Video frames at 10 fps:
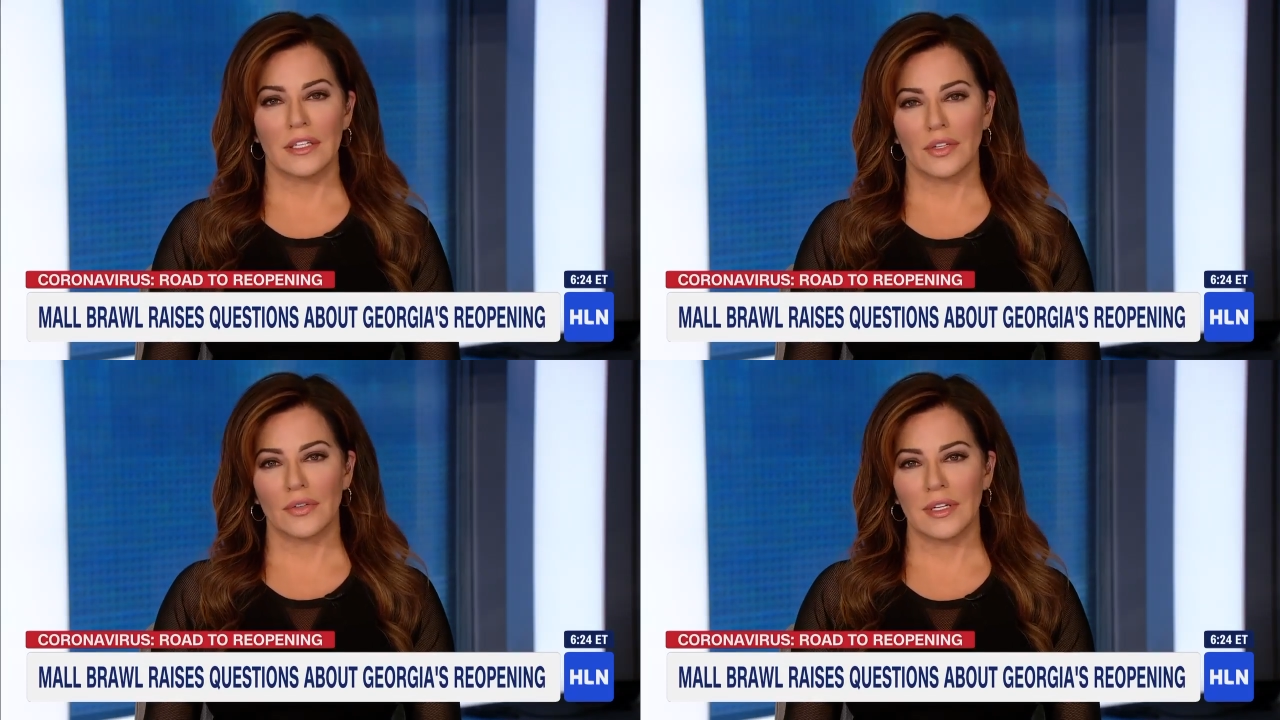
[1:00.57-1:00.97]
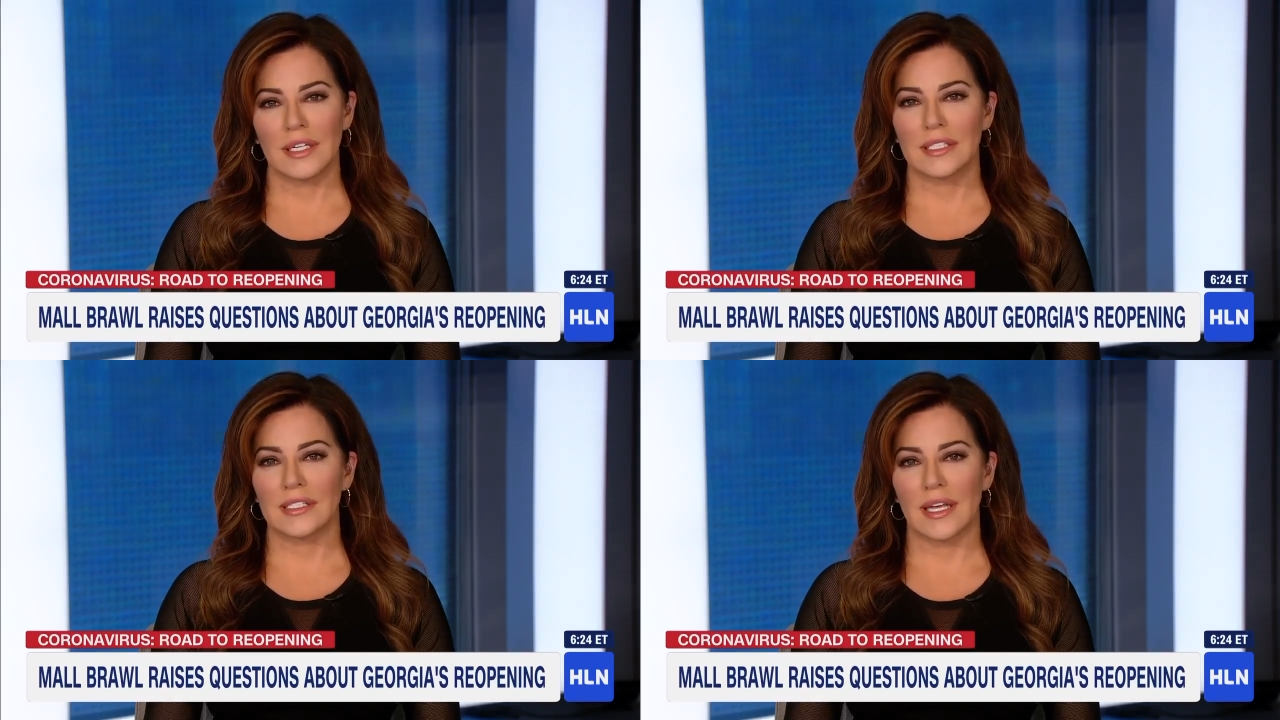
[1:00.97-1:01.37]
critics
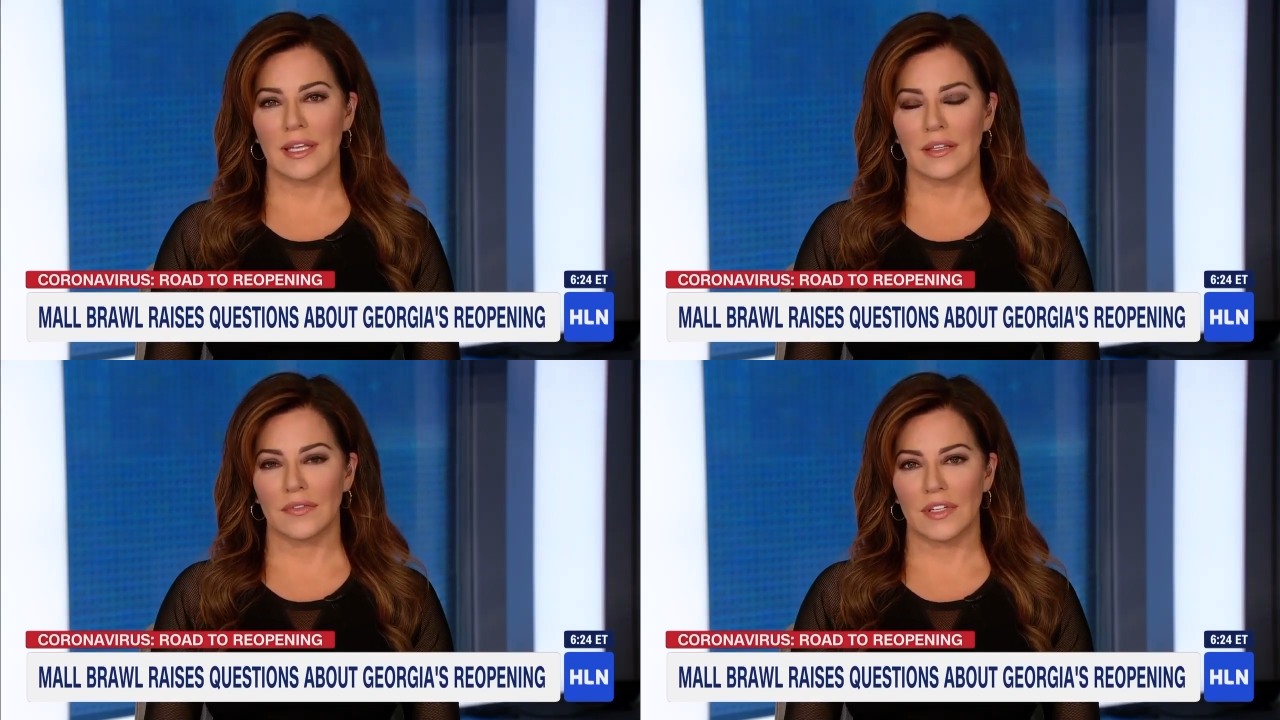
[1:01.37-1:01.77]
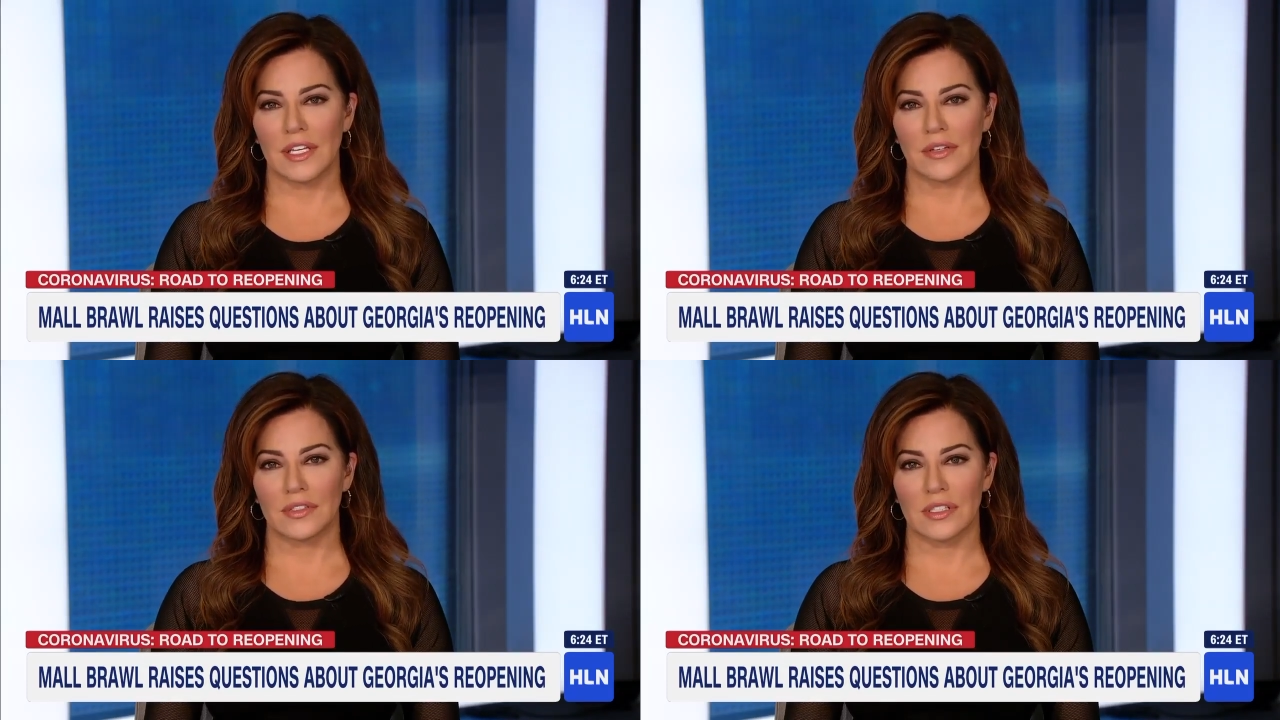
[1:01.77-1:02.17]
say the
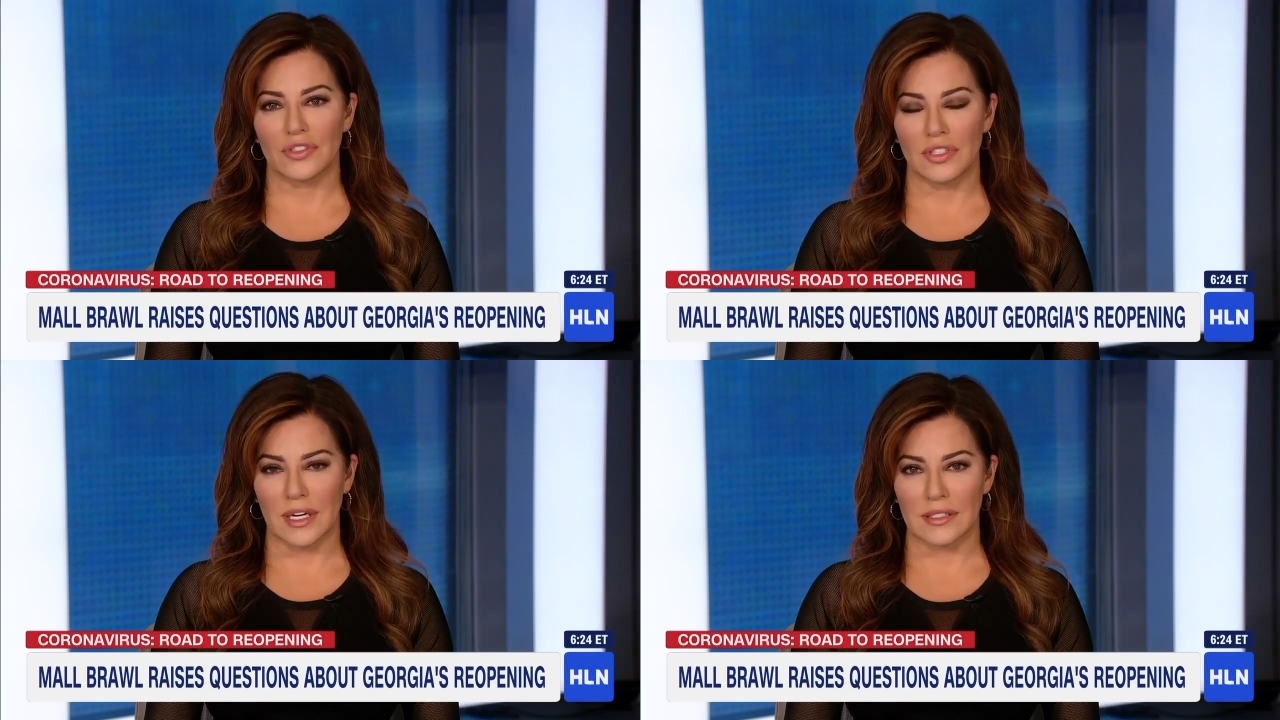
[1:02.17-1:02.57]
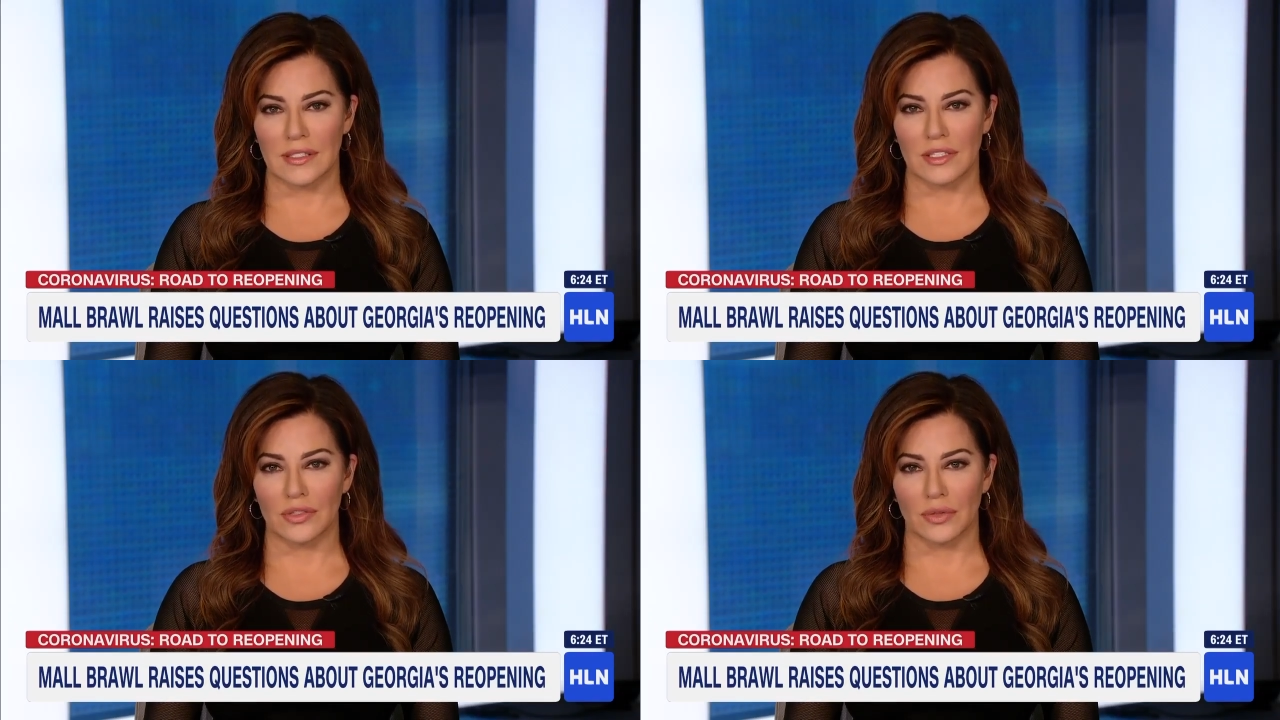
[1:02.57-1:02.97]
video suggests
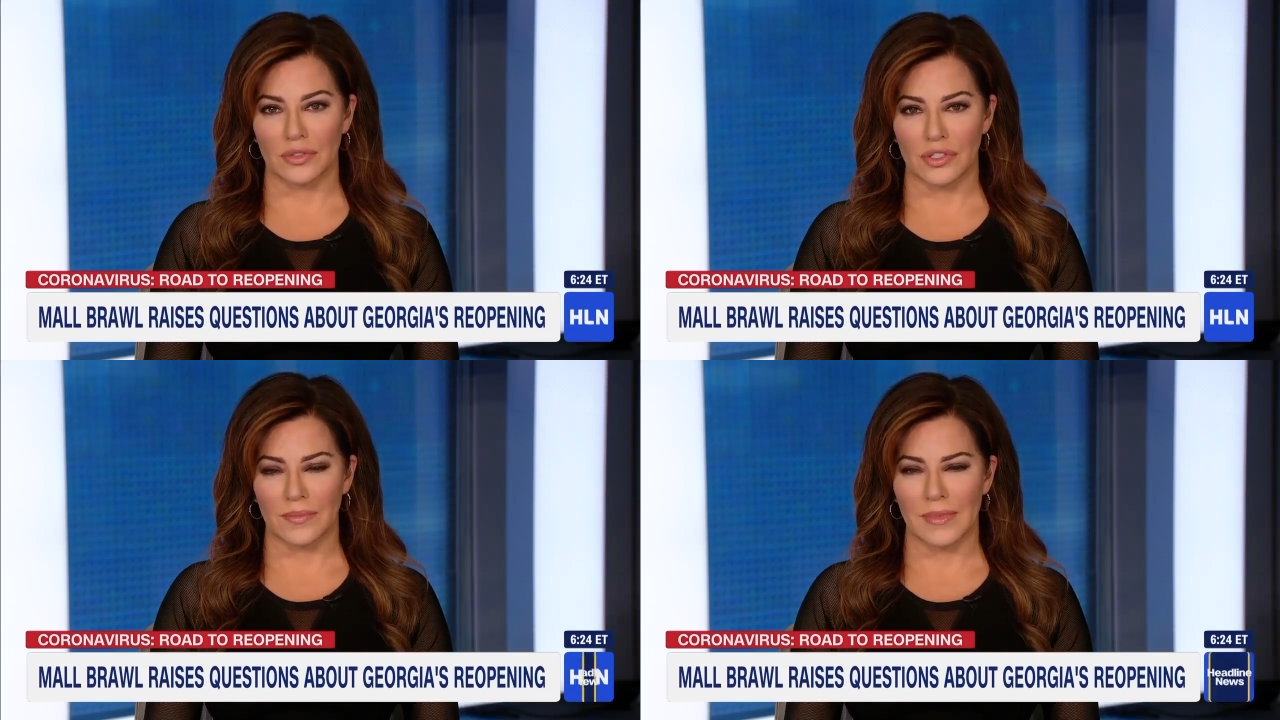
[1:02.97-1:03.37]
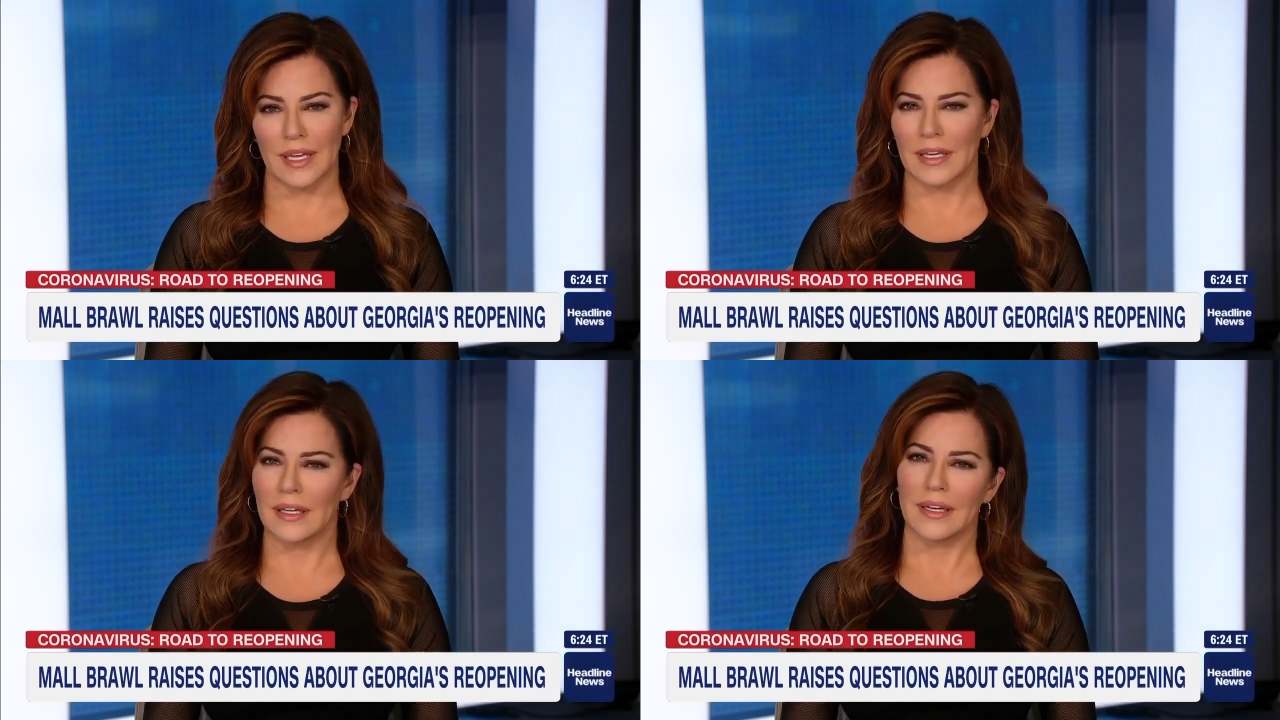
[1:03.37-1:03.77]
that Georgia may